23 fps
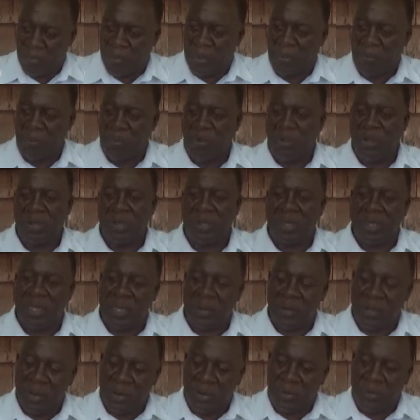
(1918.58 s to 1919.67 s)
up at Brescia
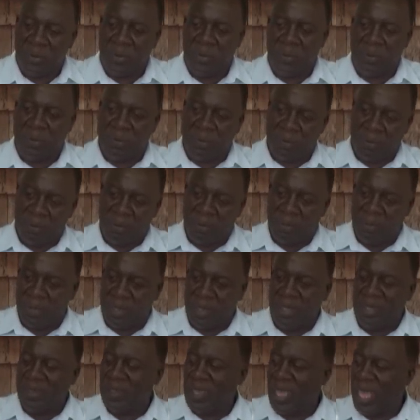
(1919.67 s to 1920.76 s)
and also
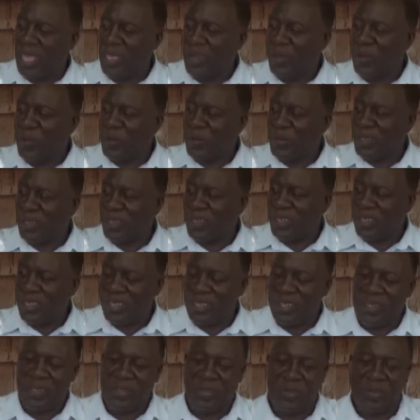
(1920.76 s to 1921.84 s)
his hideout
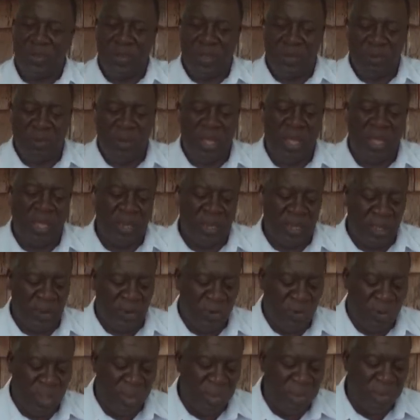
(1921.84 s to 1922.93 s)
Ramsbury. And,
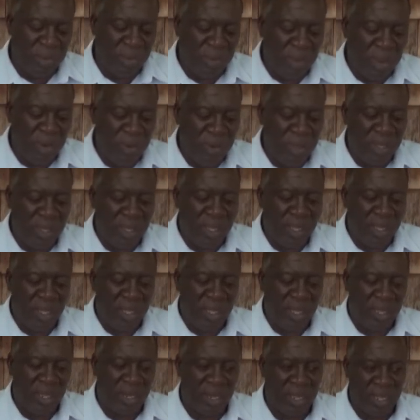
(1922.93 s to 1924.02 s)
in
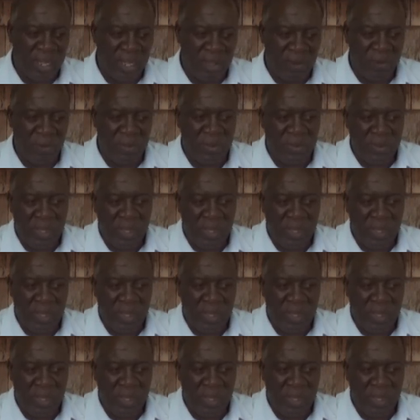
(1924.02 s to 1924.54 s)
Ramsbury. And I